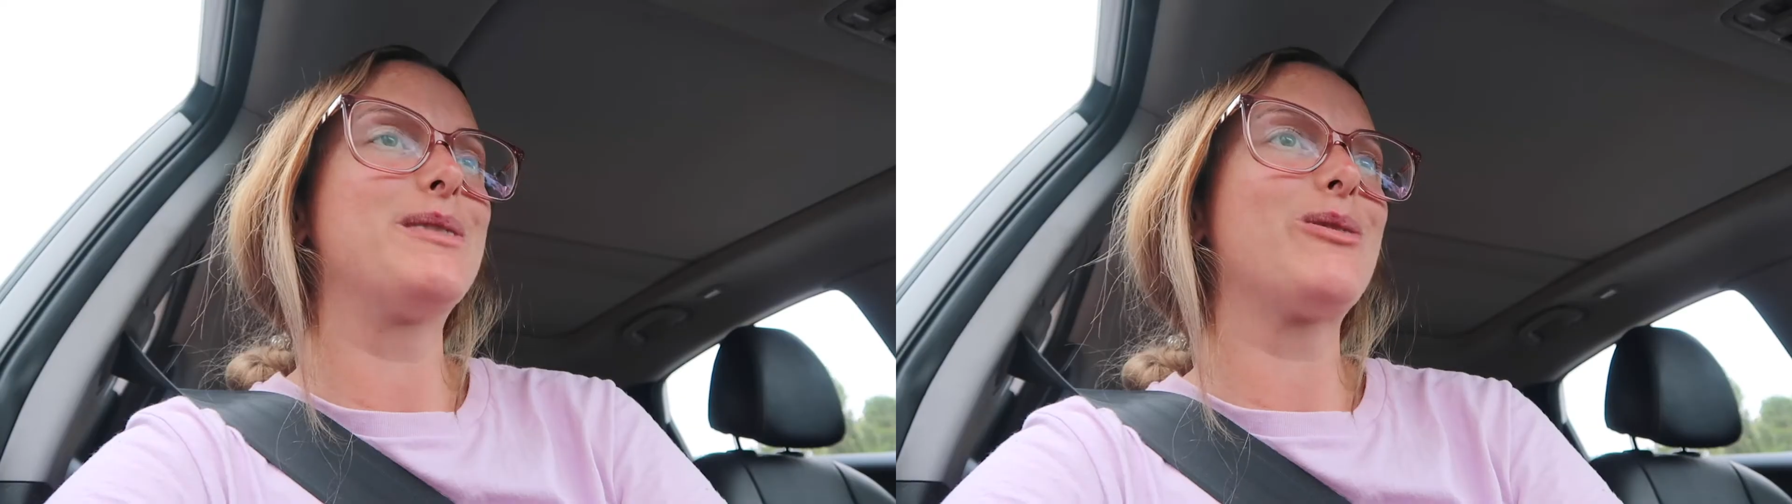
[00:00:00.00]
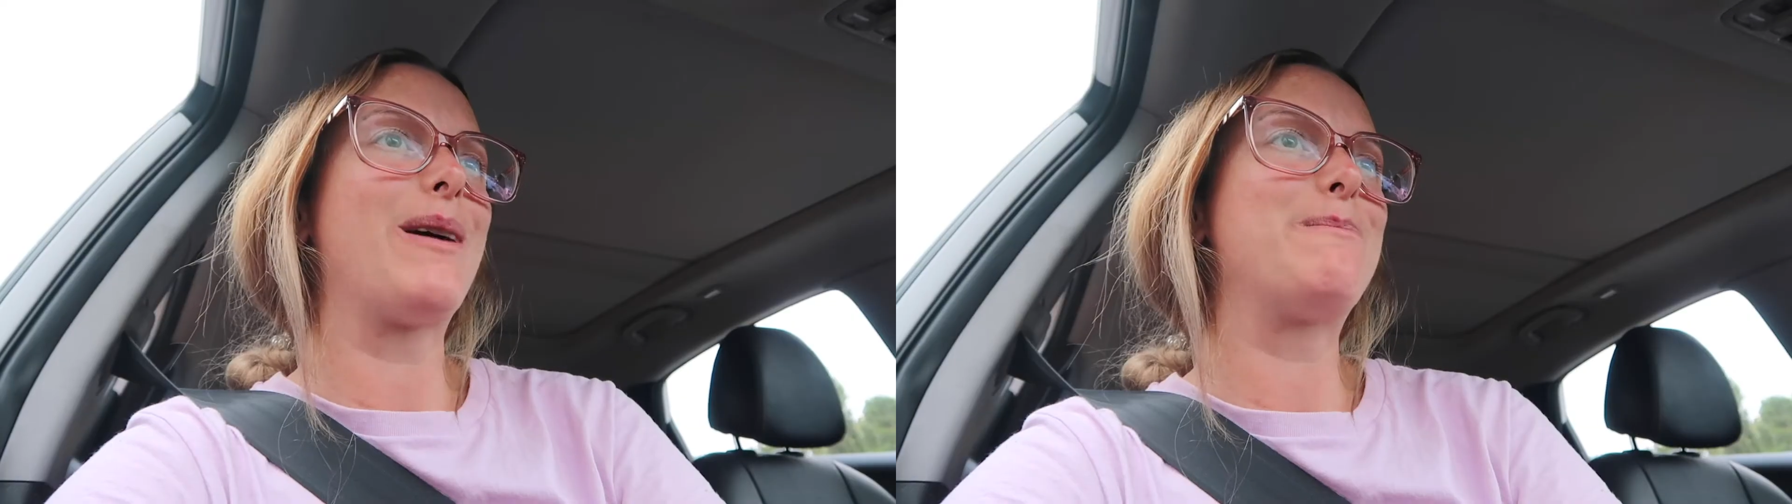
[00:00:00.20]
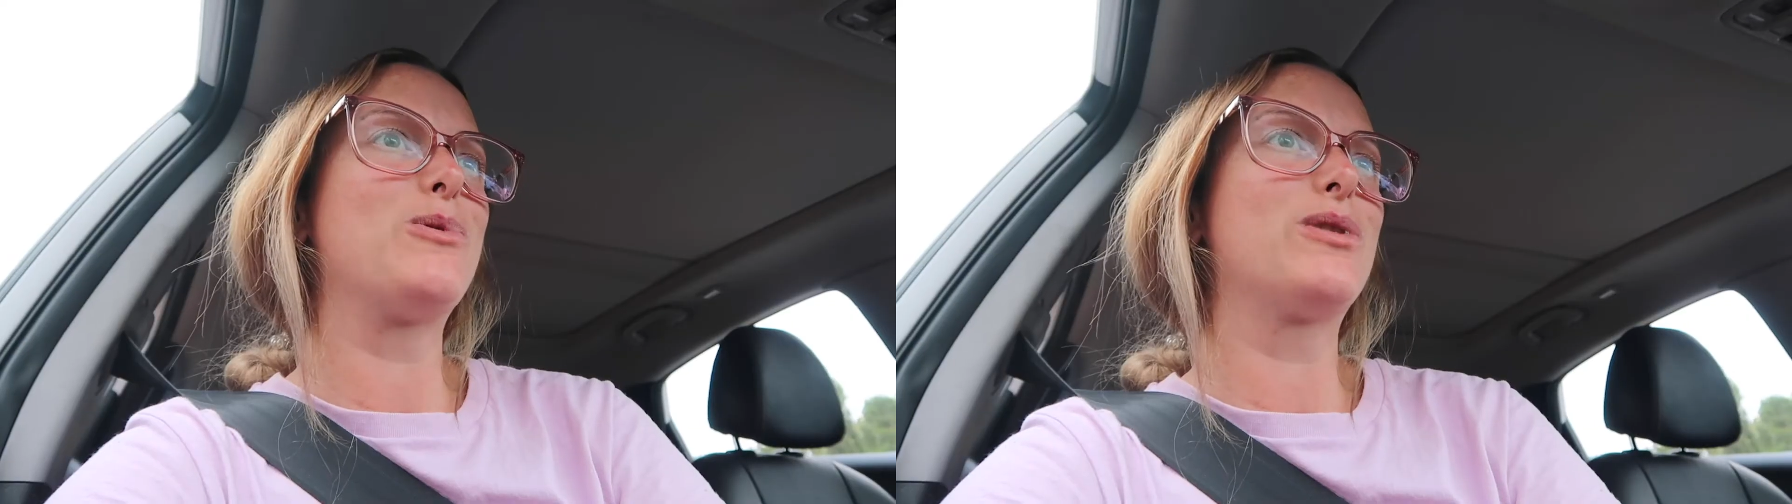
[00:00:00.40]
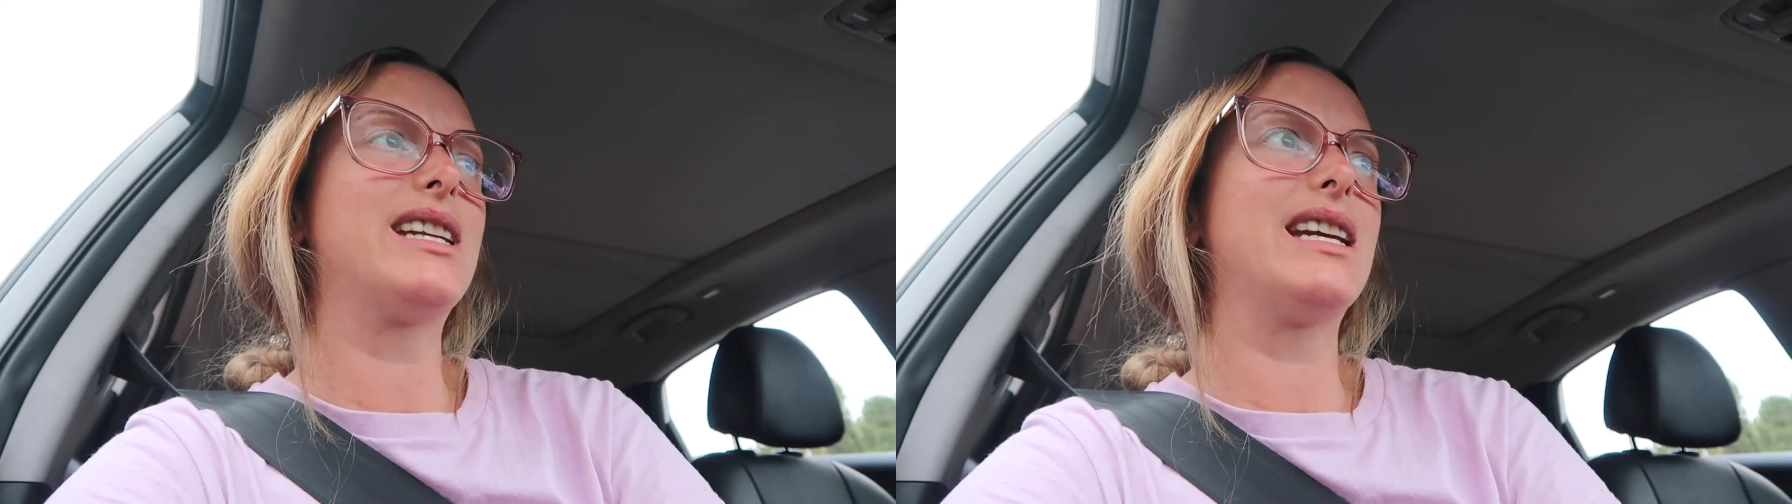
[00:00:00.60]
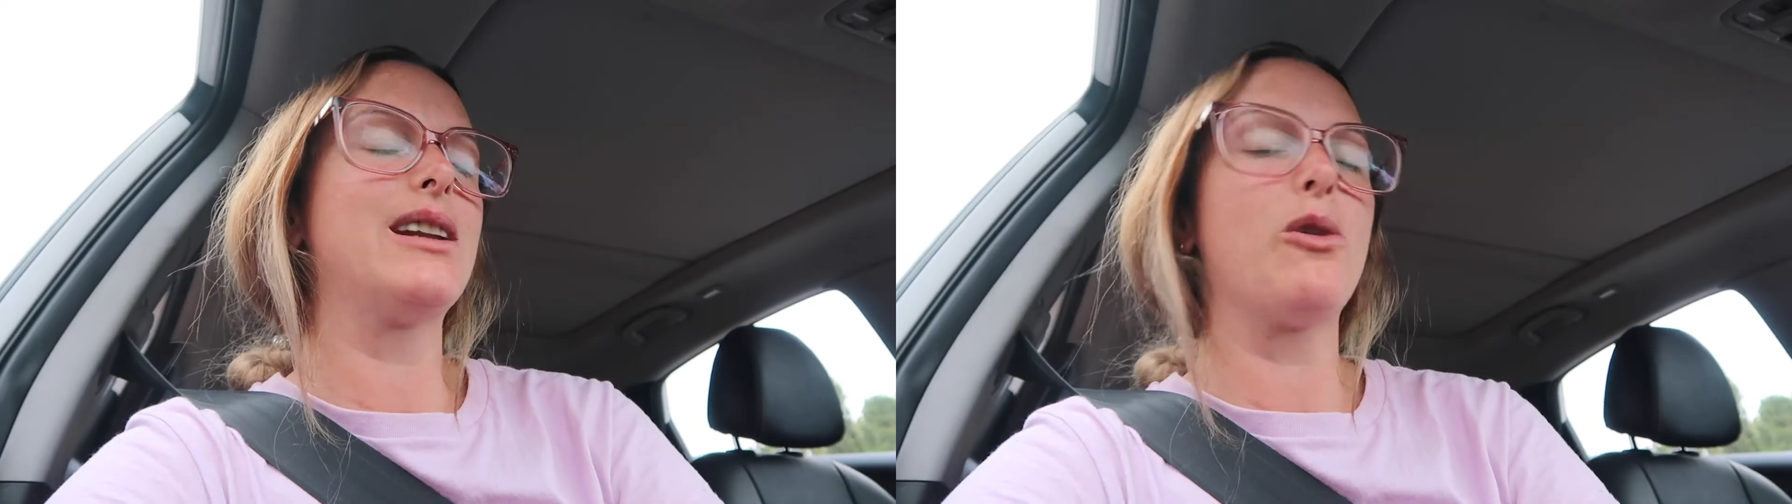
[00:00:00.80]
So I booked
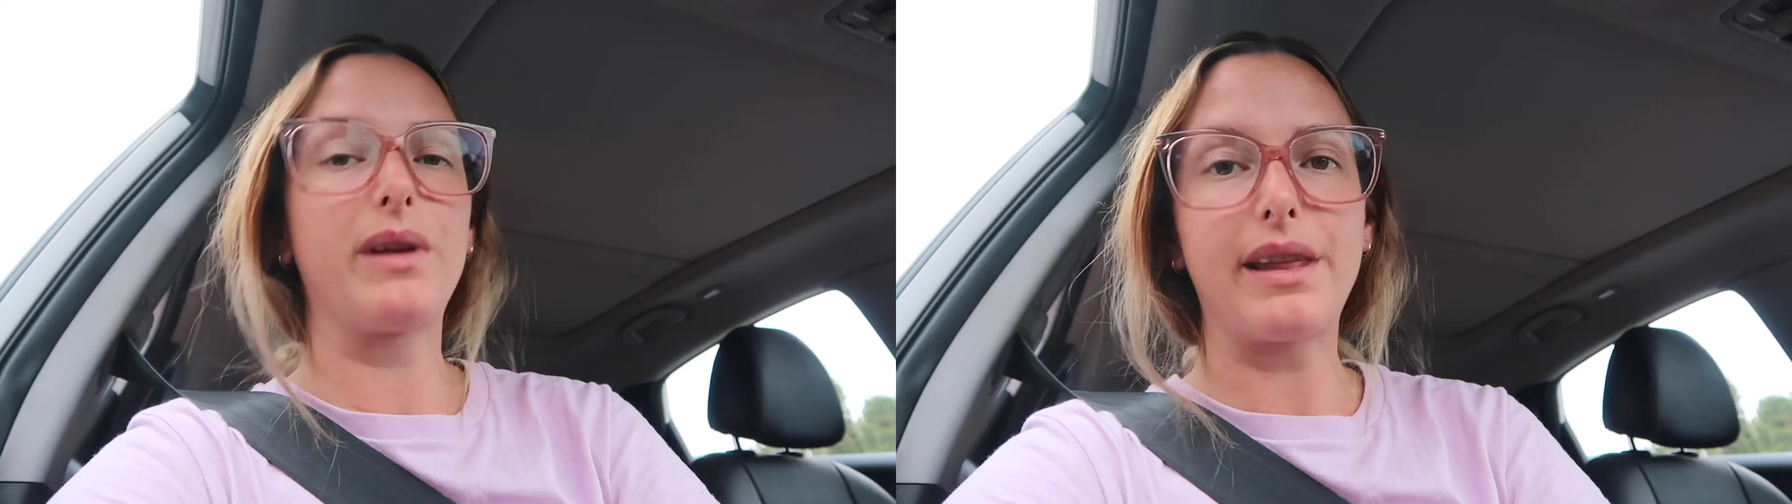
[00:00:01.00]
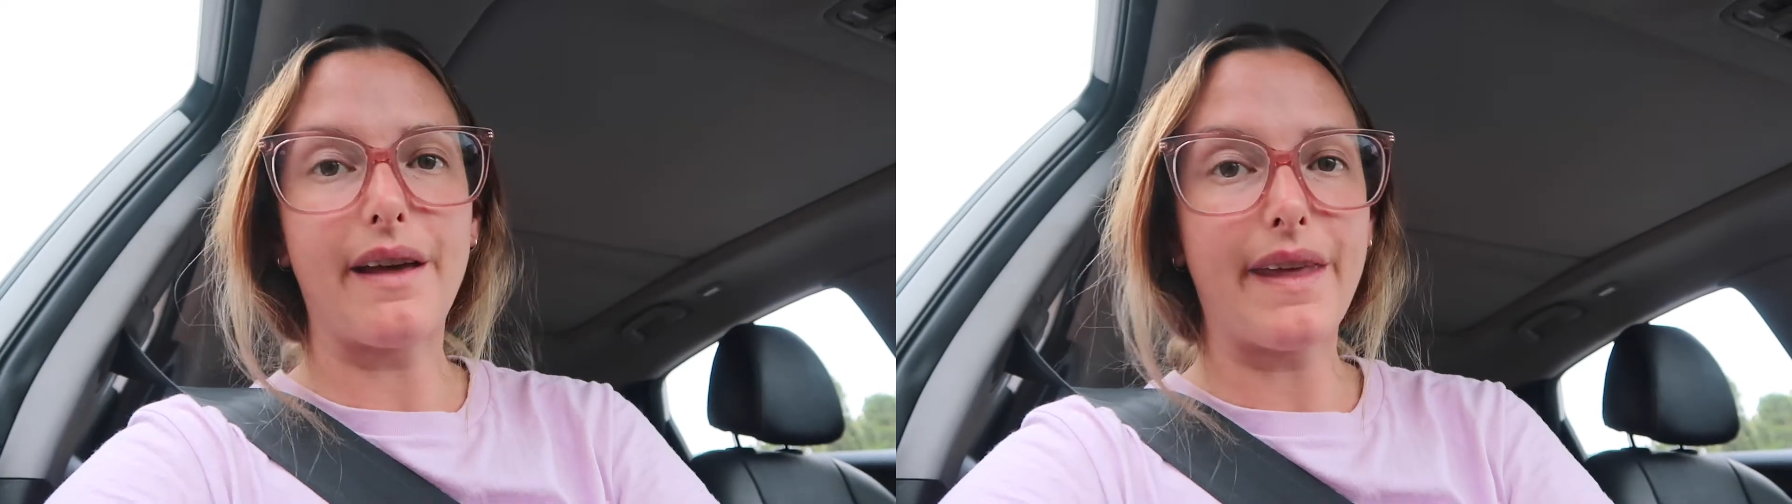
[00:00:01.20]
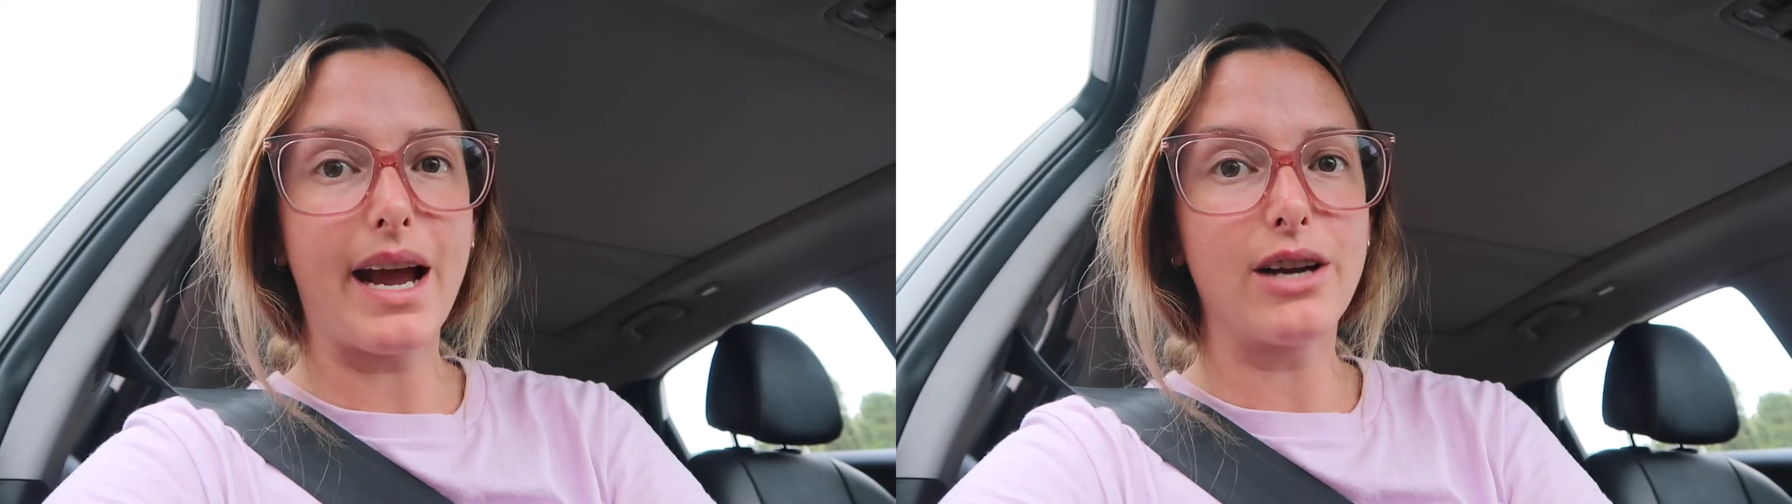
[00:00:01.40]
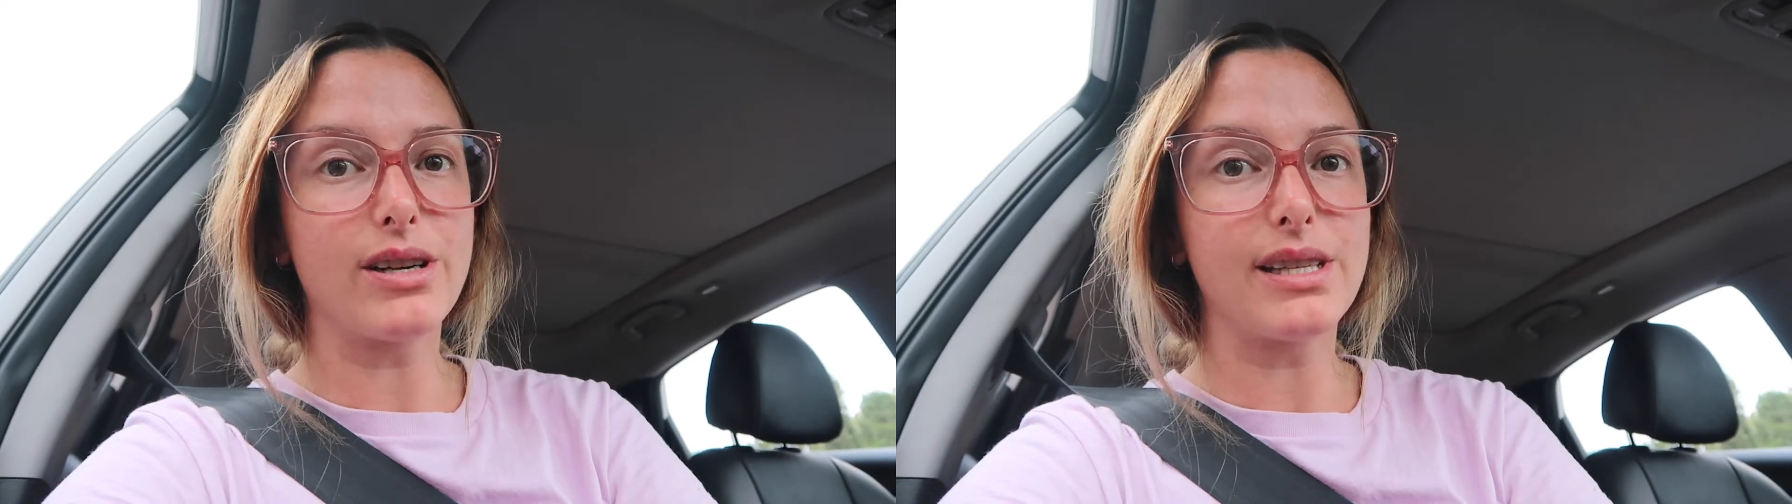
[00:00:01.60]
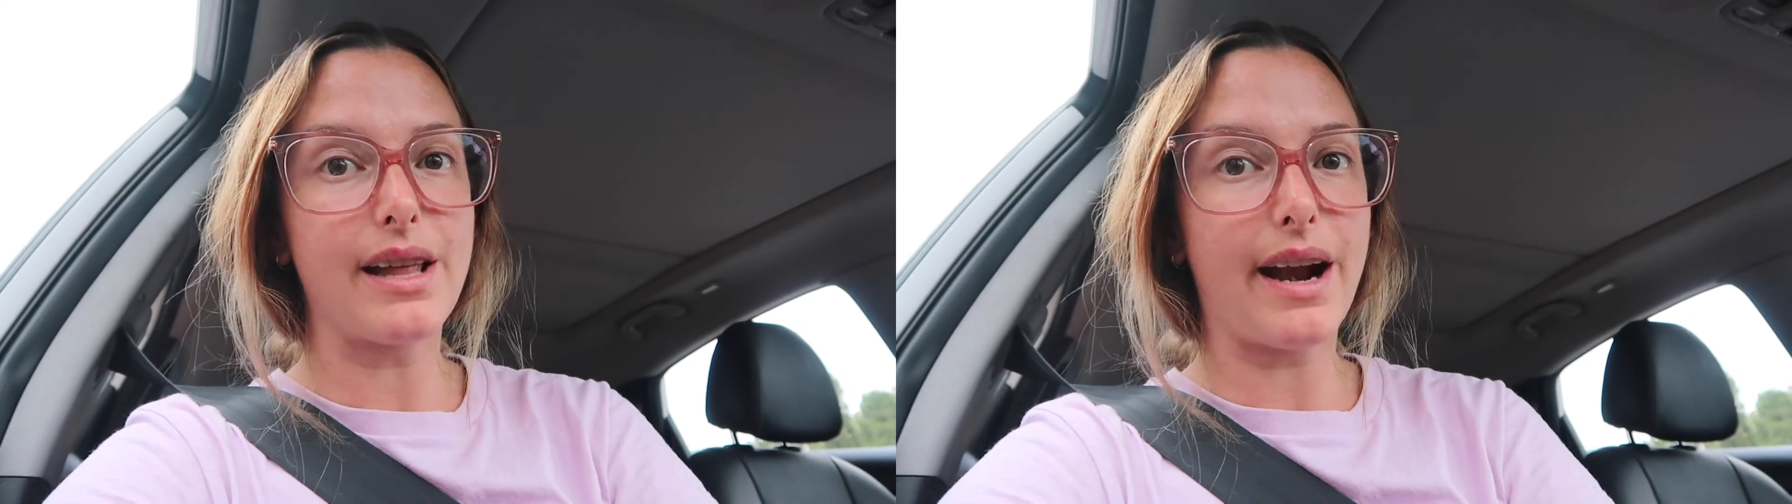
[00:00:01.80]
in with another
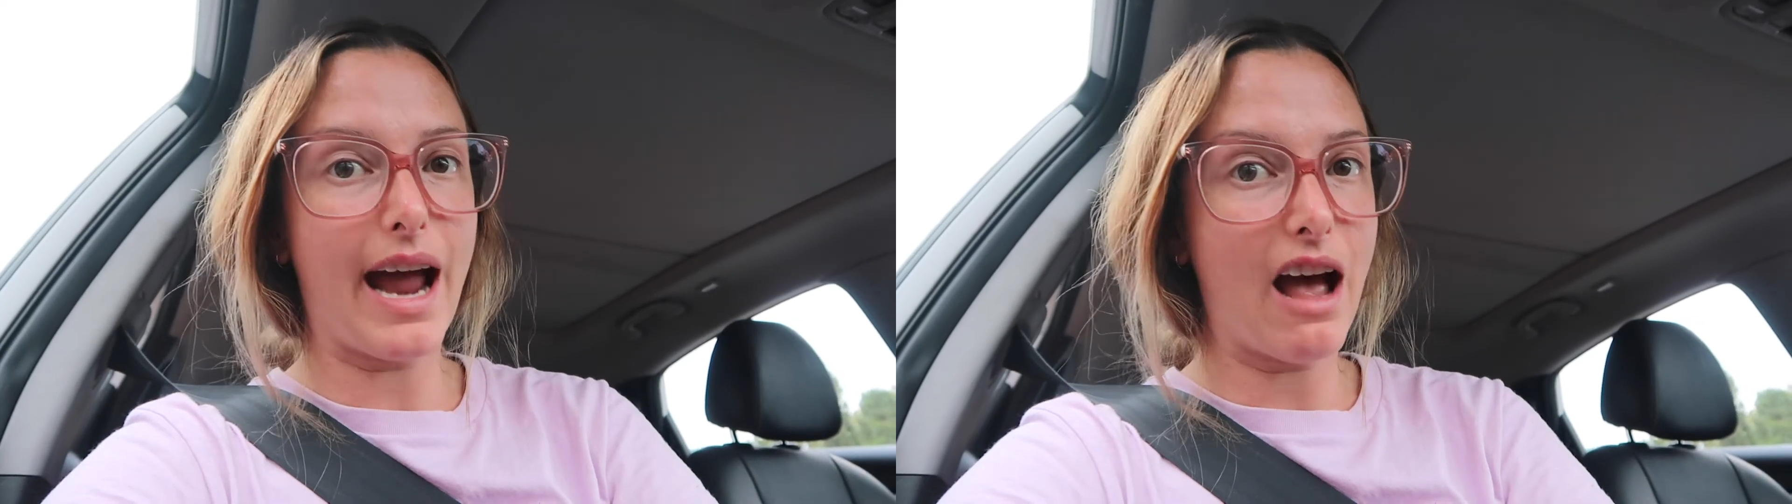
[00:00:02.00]
hairdresser that I